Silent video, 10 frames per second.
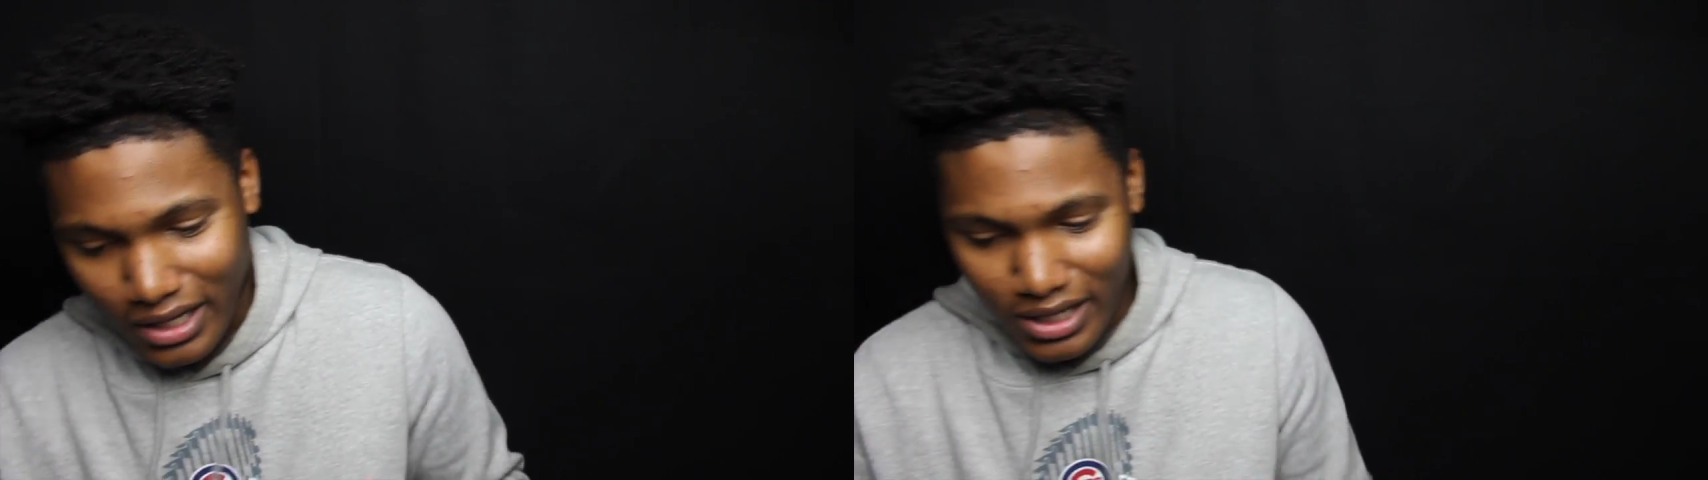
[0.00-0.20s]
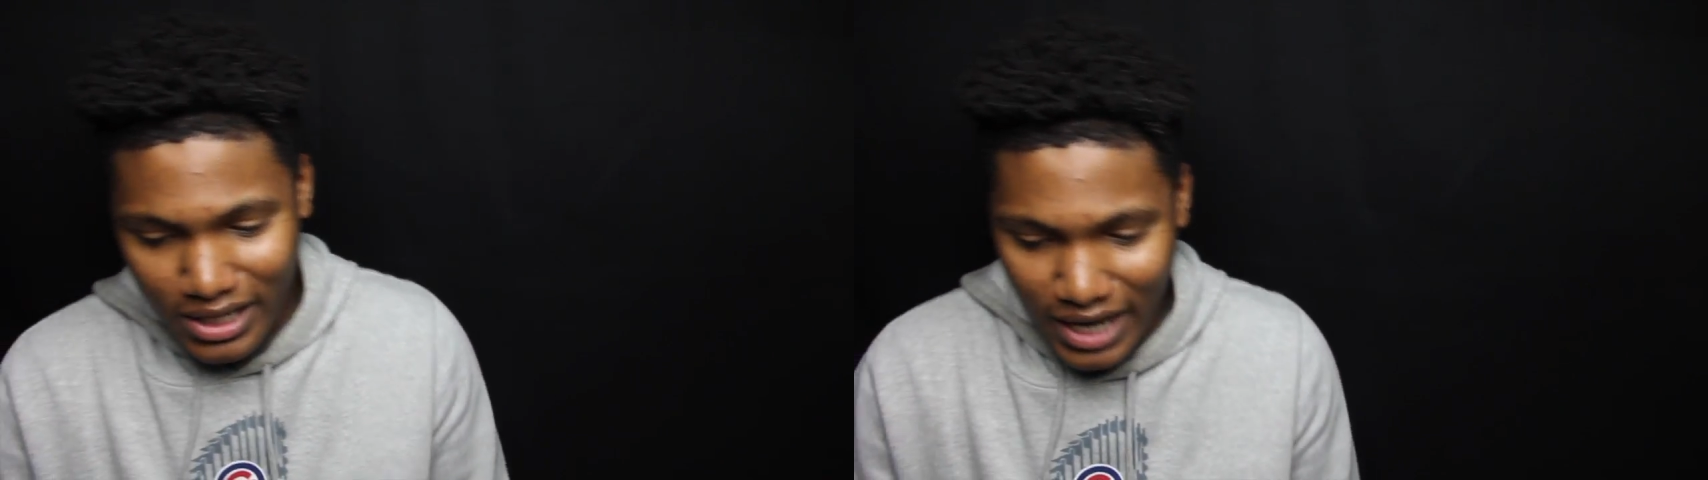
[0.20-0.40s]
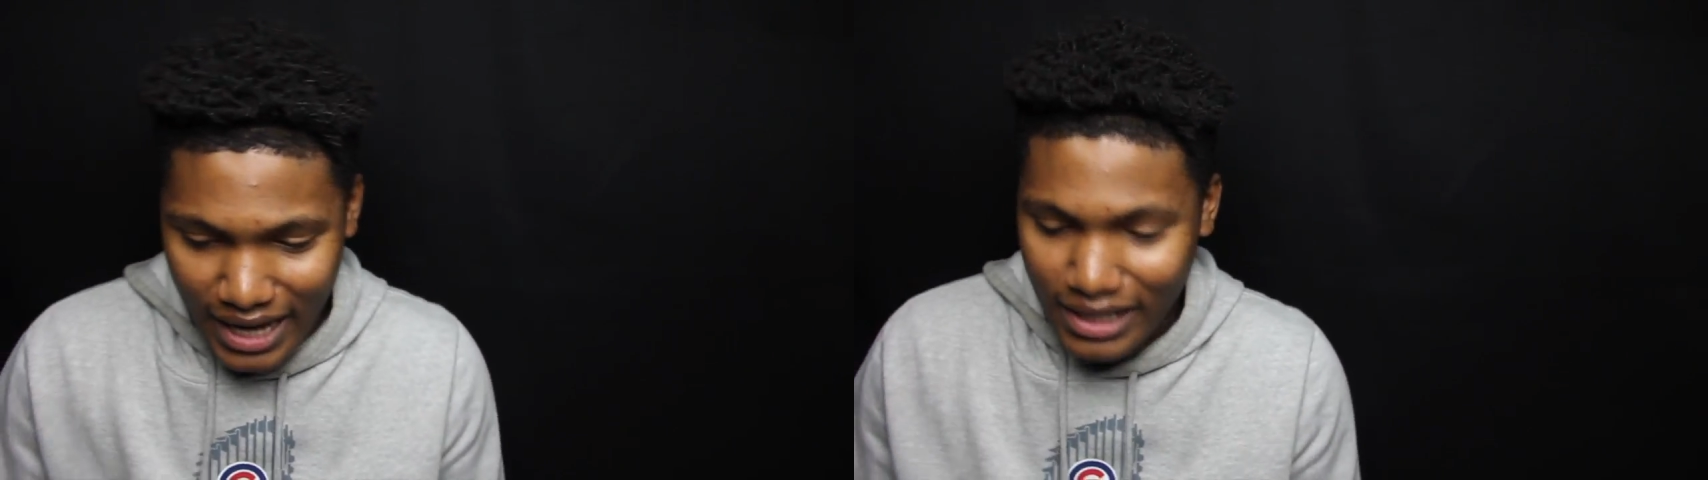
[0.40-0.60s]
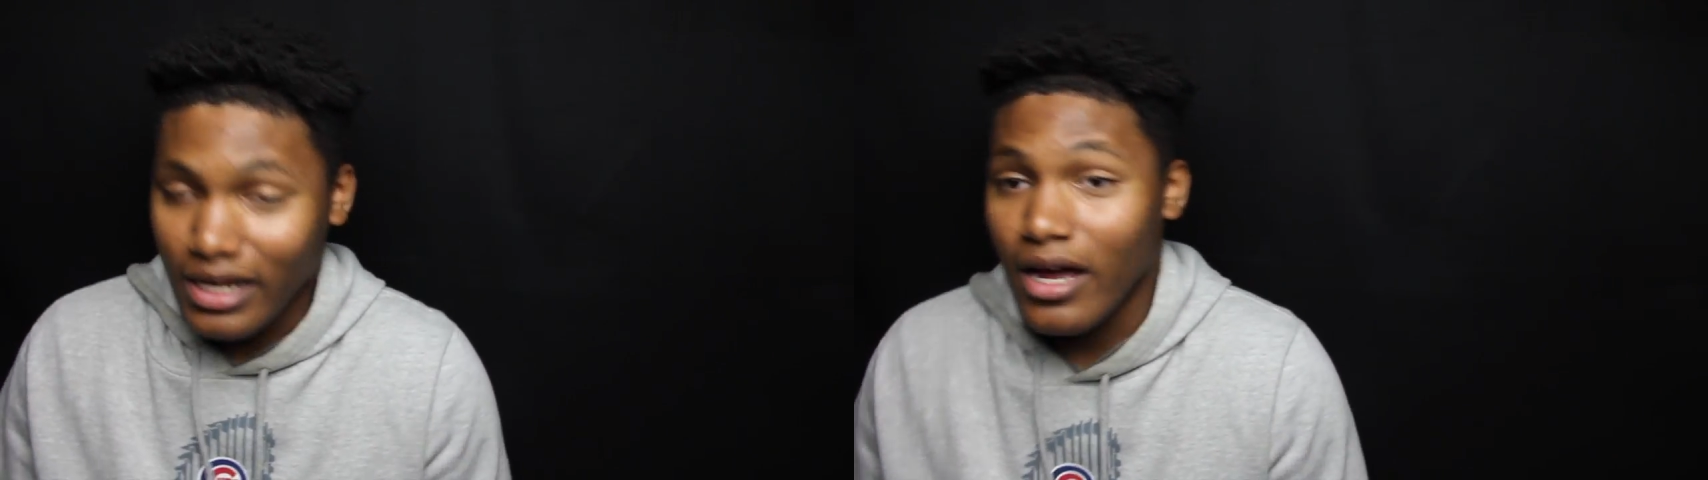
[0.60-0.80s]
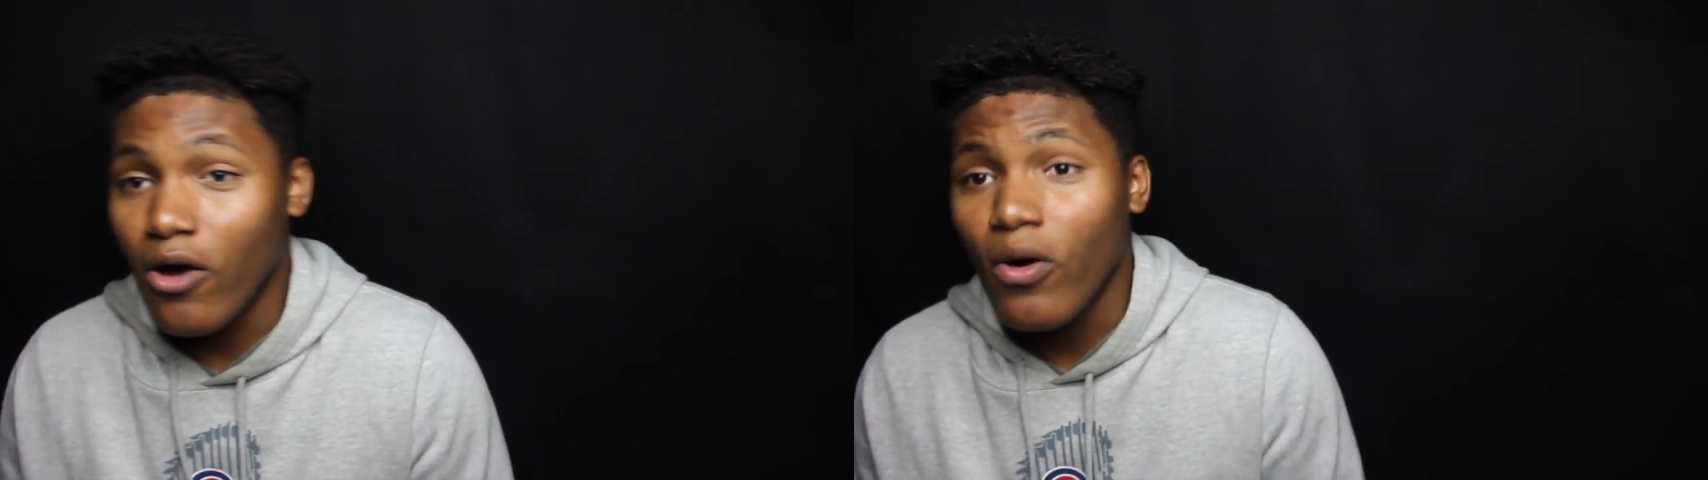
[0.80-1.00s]
Good Night
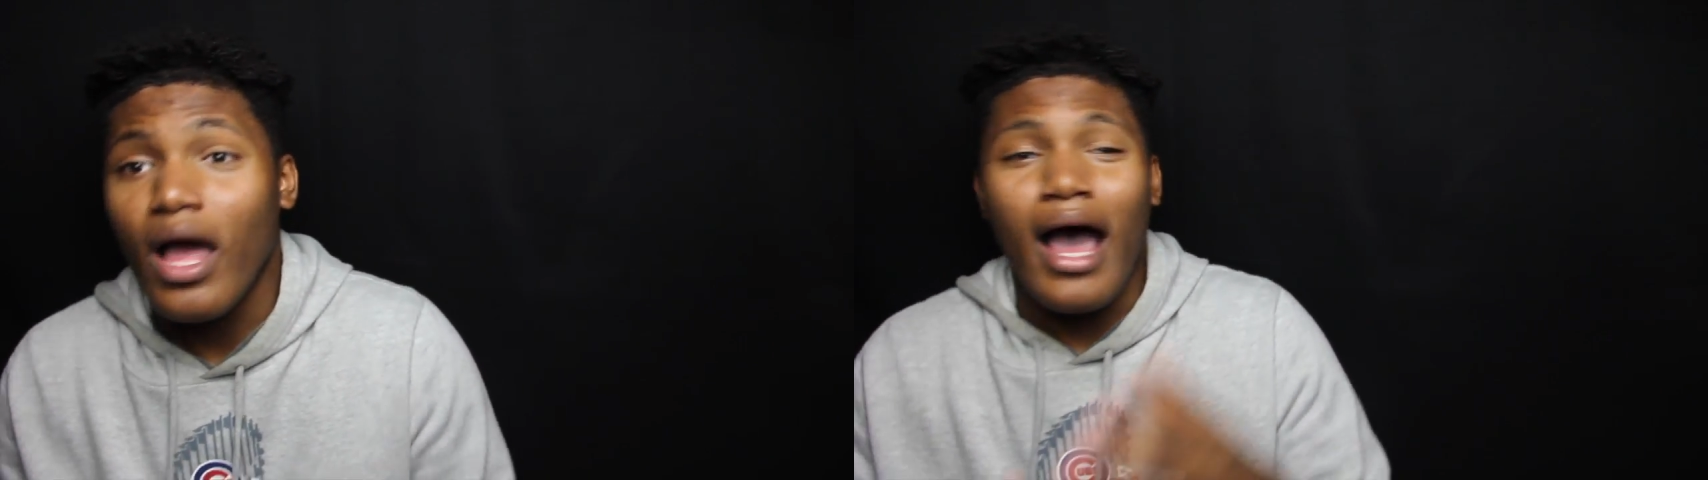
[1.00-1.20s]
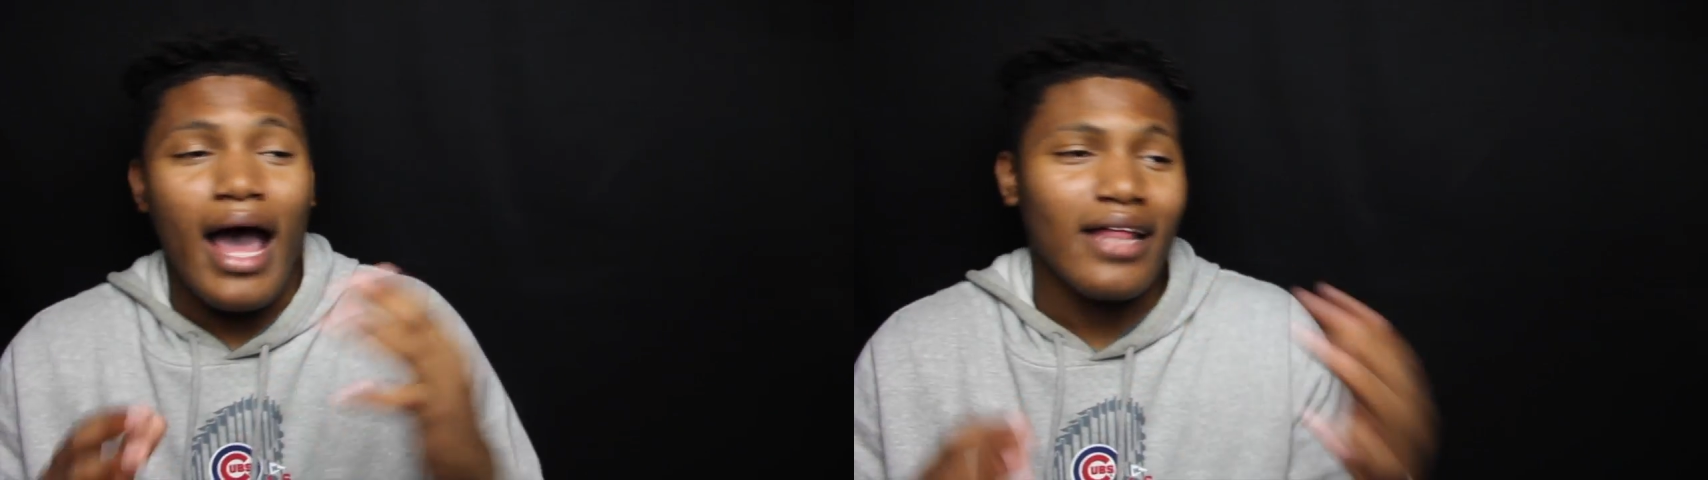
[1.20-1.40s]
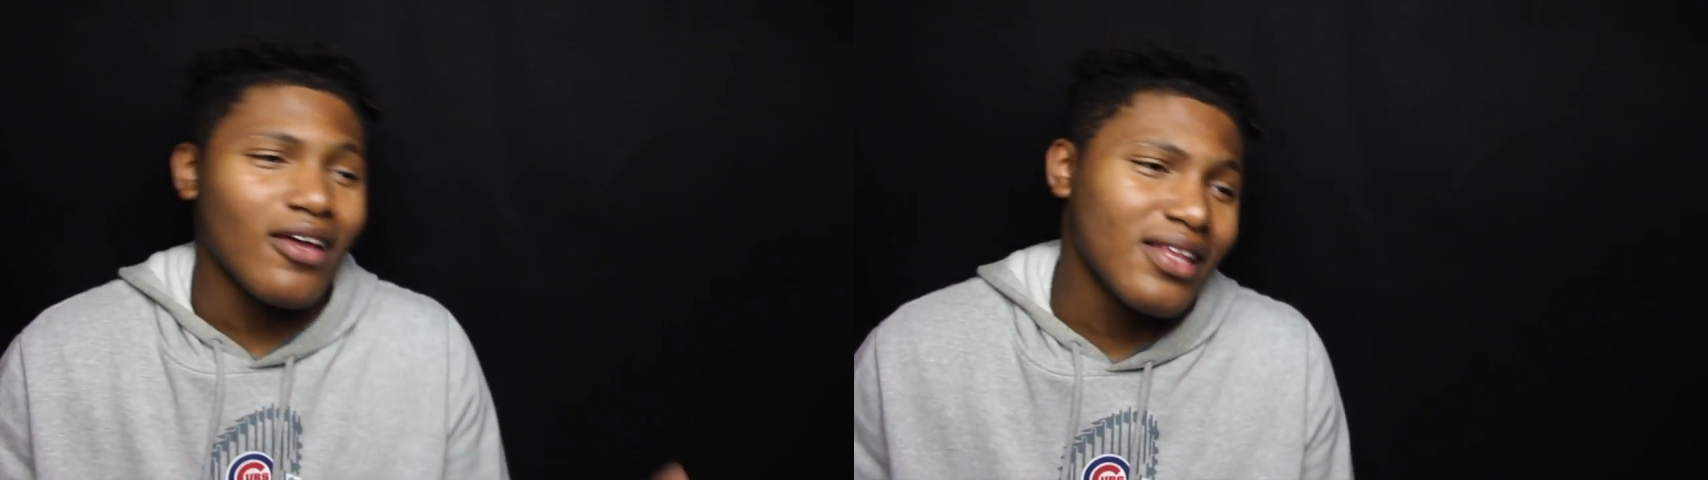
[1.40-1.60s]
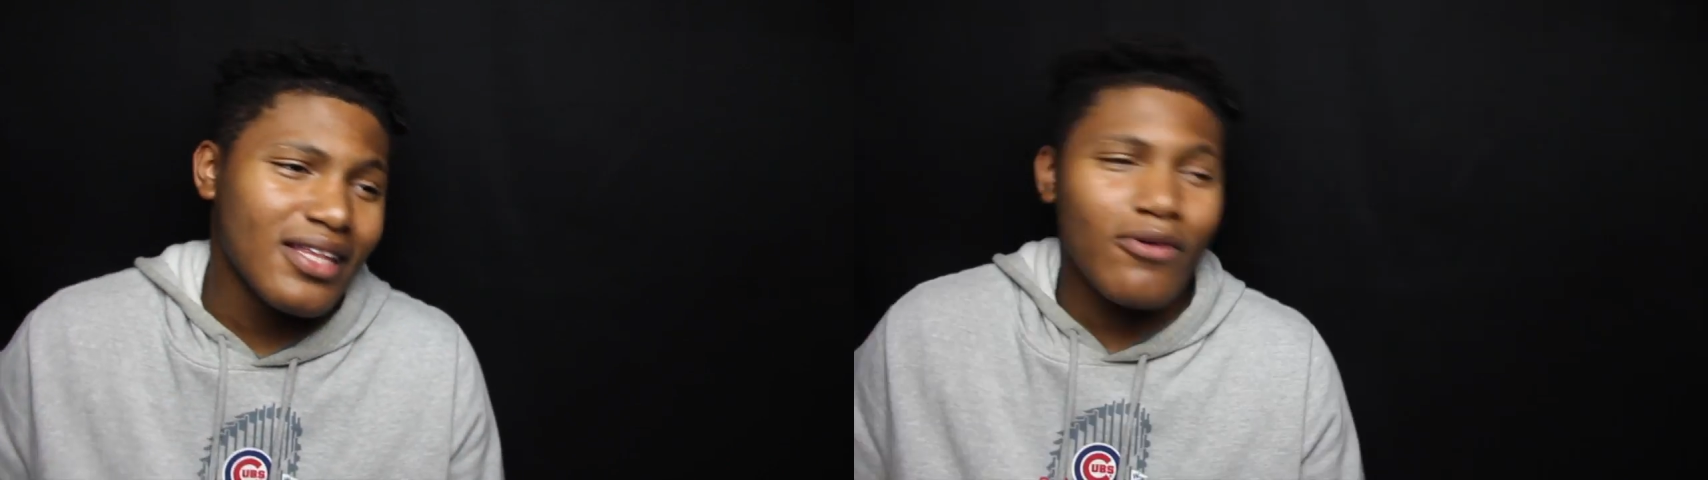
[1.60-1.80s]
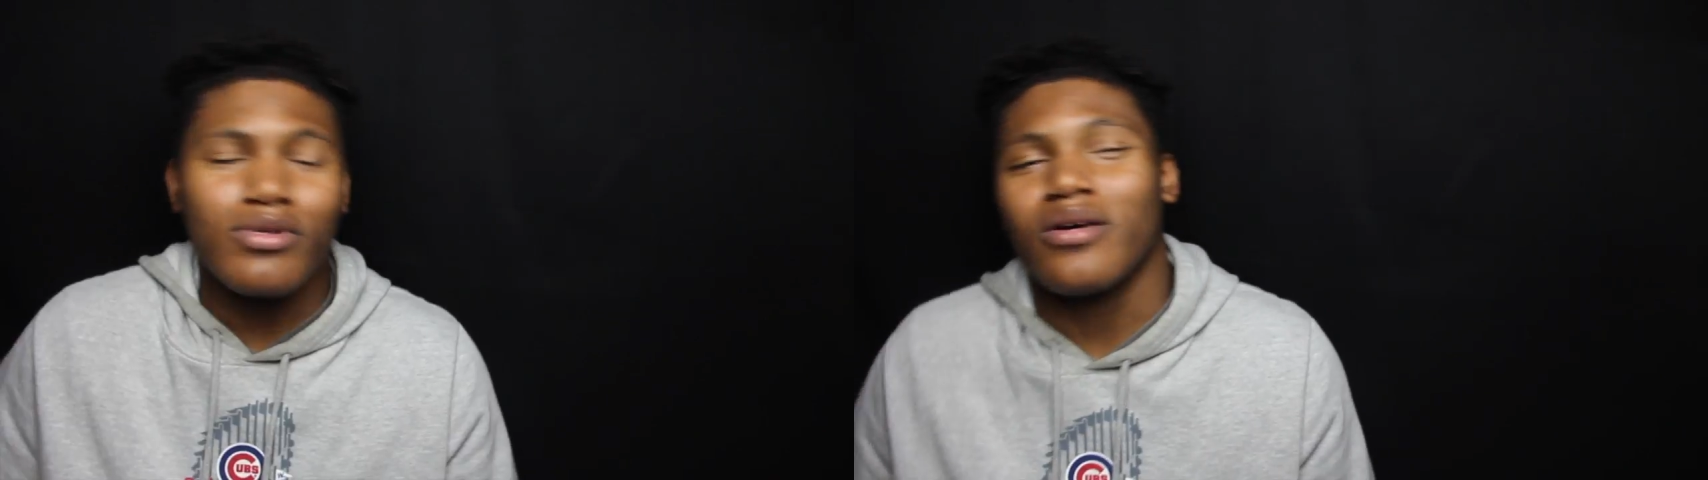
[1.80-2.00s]
and Go. I thought
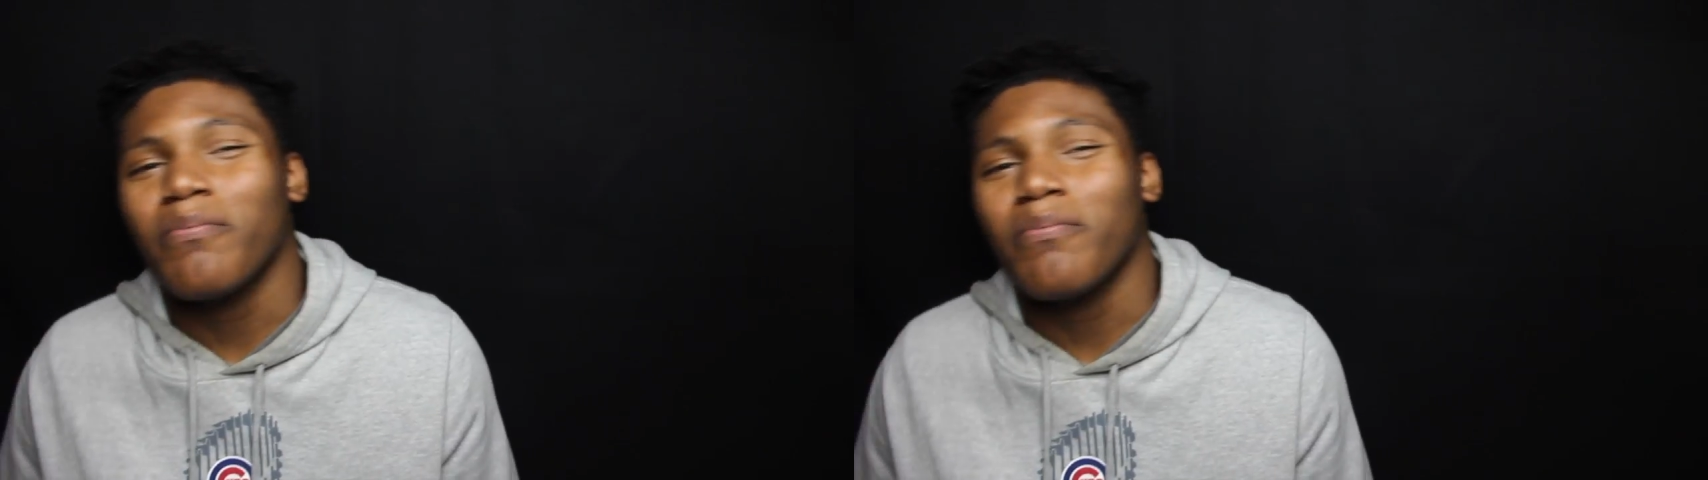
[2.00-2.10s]
that was